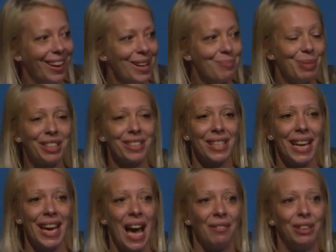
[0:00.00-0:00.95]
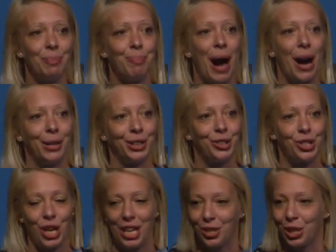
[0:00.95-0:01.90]
Because they have the power to
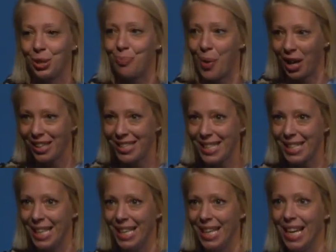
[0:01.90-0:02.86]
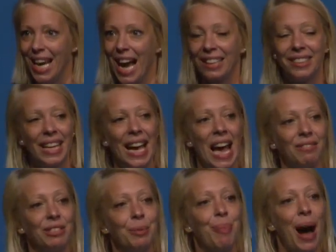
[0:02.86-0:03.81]
change the policy and they have
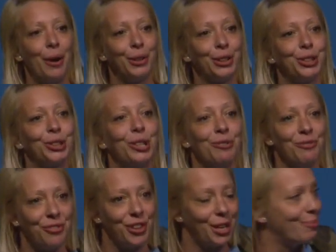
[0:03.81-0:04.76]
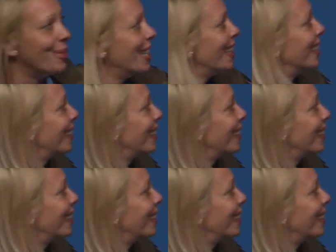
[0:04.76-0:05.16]
the power to confirm the